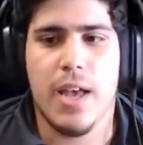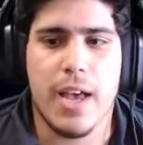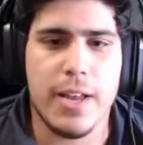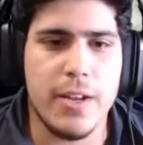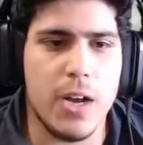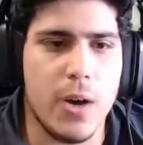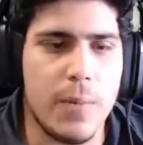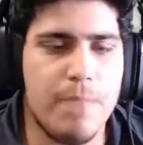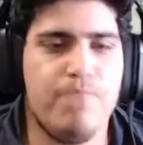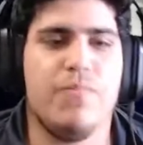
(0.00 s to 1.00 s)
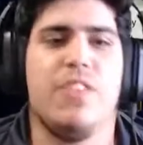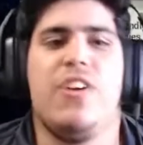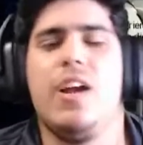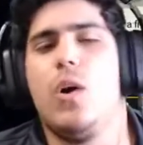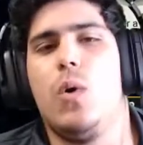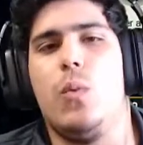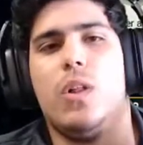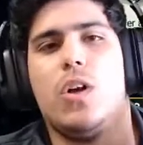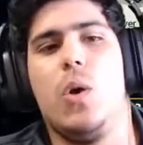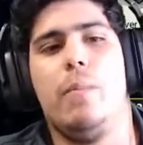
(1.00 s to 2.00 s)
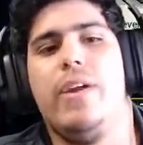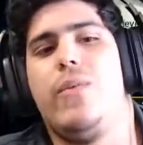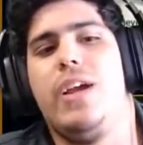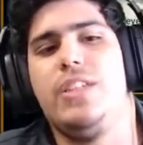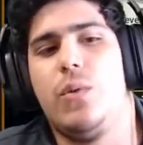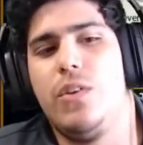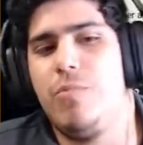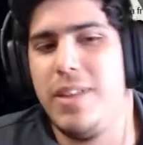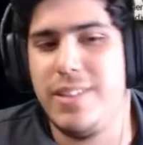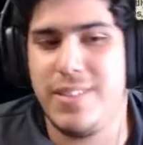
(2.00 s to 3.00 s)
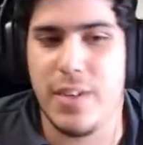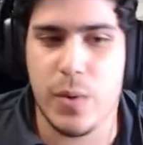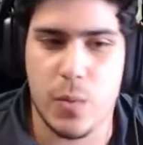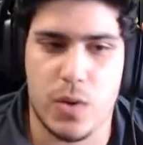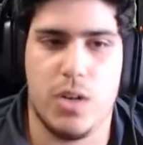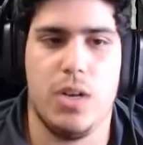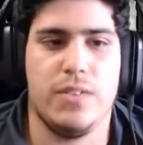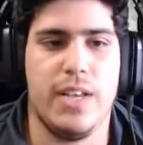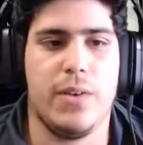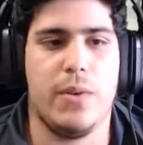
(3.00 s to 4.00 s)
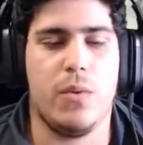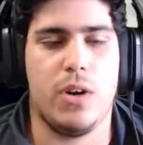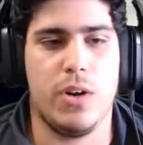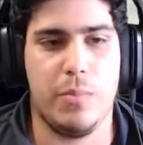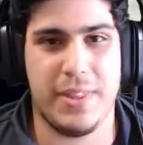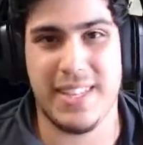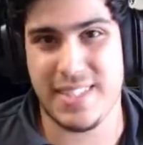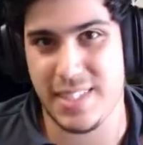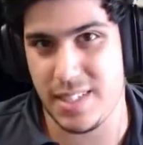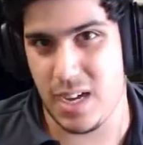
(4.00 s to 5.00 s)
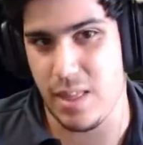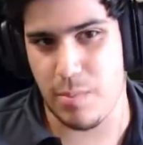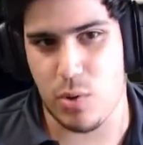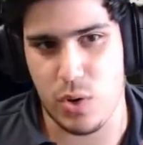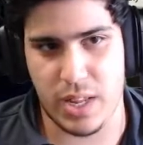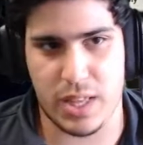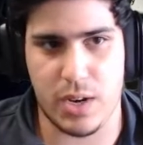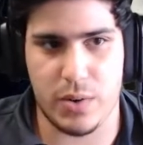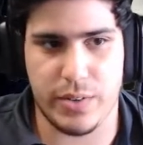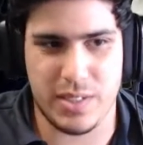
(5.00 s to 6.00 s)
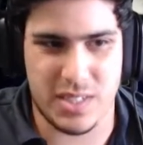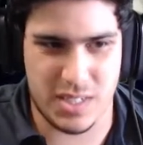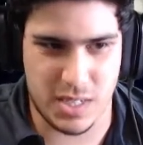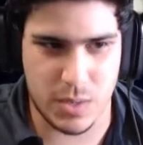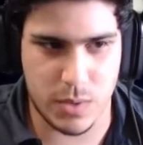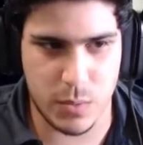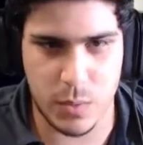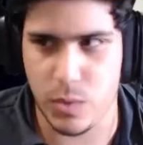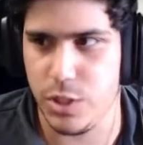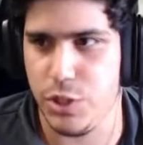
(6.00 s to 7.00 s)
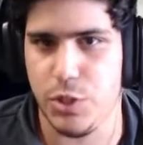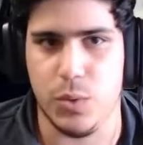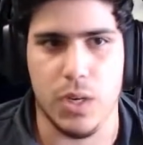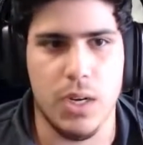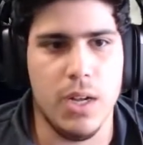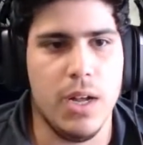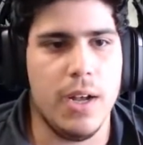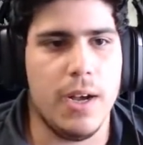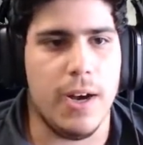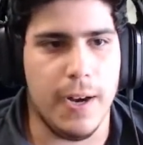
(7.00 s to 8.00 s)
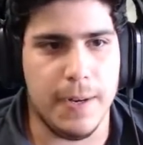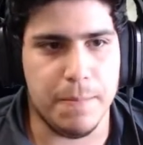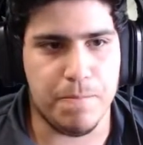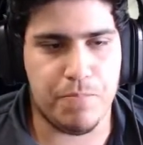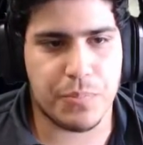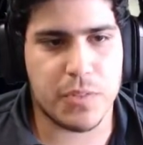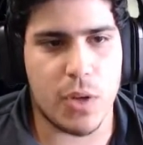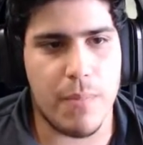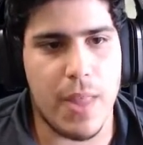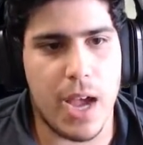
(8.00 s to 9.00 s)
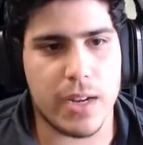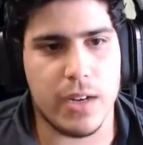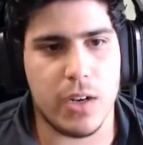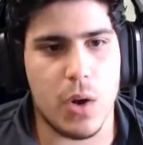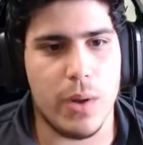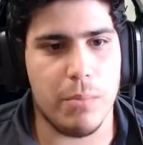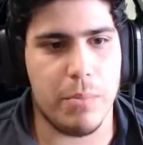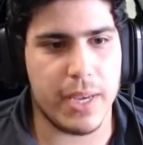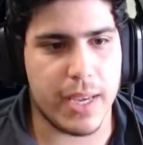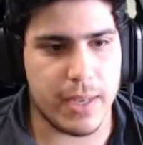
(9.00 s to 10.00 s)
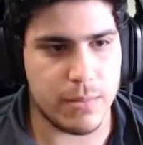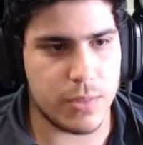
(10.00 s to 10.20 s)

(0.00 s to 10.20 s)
And if I will go mid-range, I would have played the Sacred Warrior, but this is not the point here. This is not what we want to do. So I'm not gonna go and pick him.